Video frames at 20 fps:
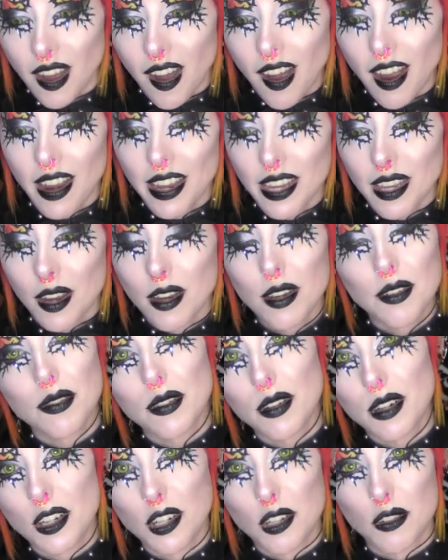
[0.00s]
die
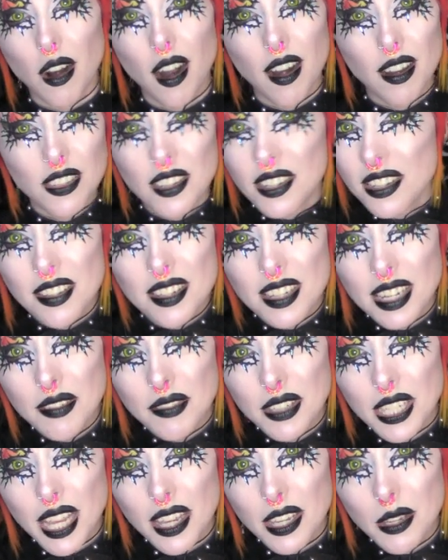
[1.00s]
over a drug that doesn't
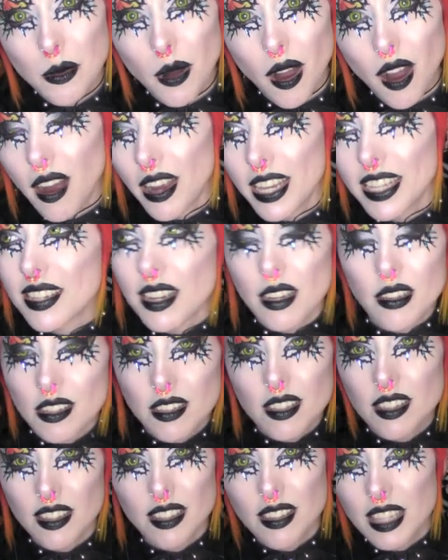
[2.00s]
even get you high?
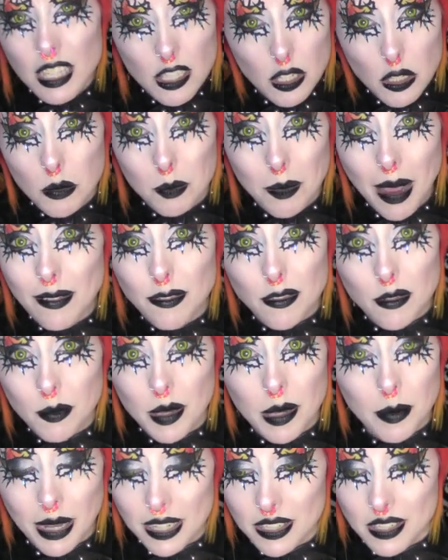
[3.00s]
This has baffled
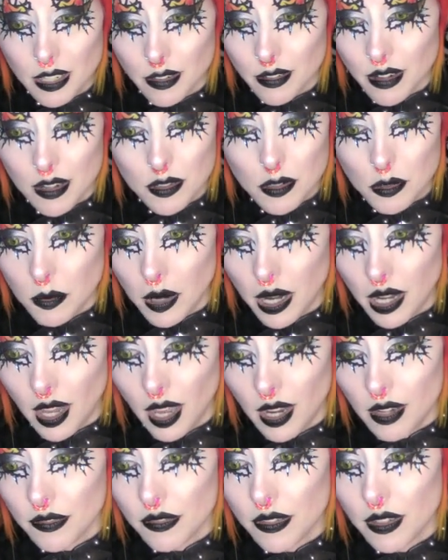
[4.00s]
me about cigarettes all my
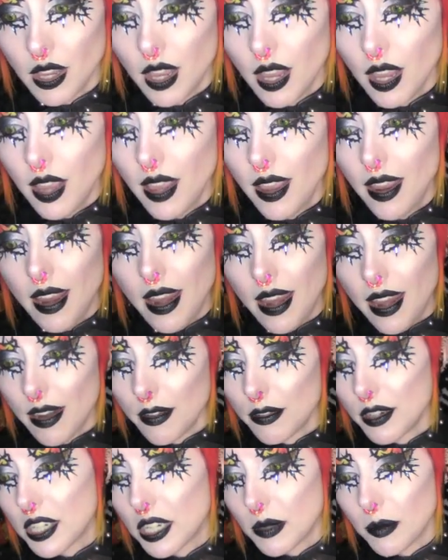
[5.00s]
life.
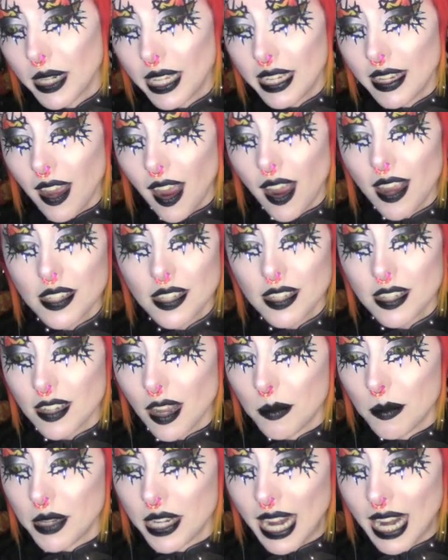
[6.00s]
Irritably, I
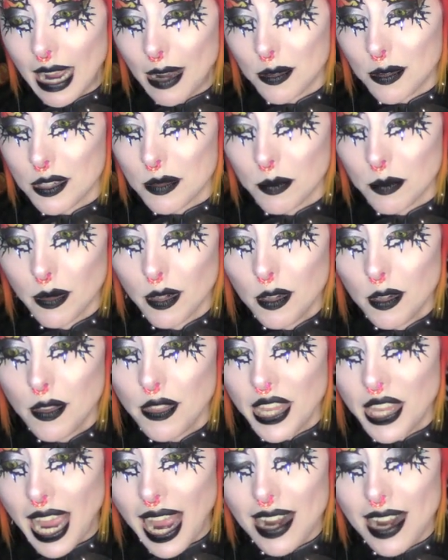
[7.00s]
stubbed it out, blew
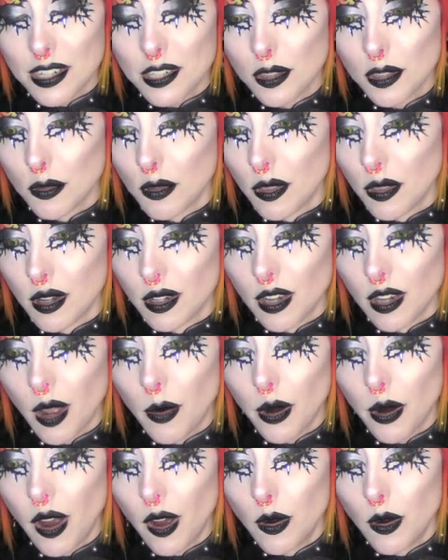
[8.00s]
the ash through the
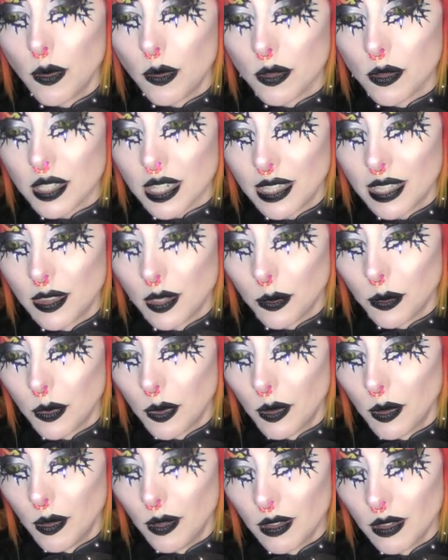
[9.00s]
lower holes in the
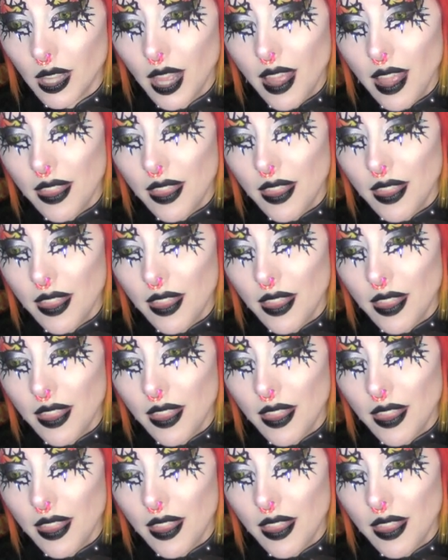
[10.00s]
wall,